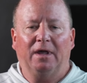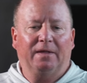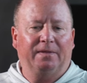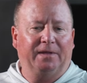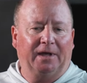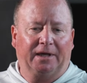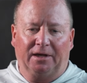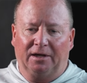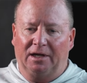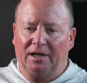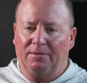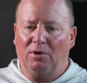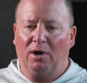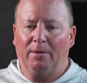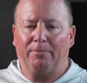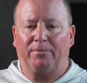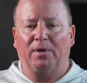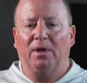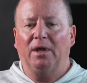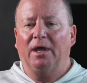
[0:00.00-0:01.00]
They can come
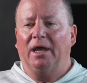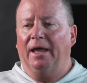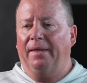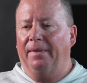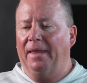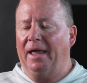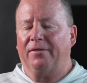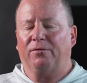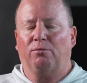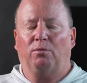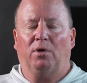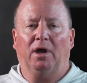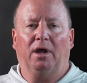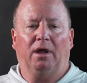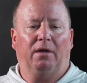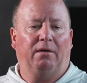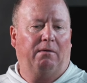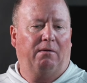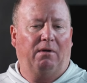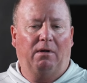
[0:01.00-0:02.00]
up, and that's
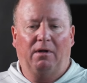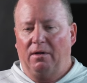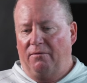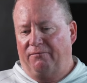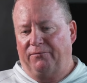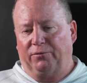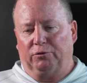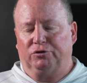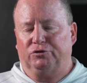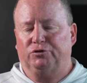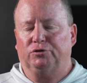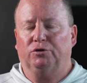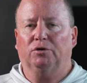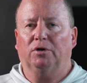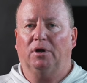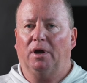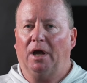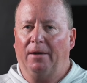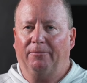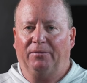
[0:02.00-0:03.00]
why, for
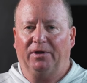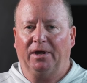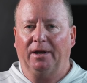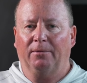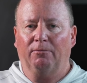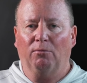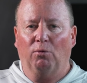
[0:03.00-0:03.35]
sure, I'm getting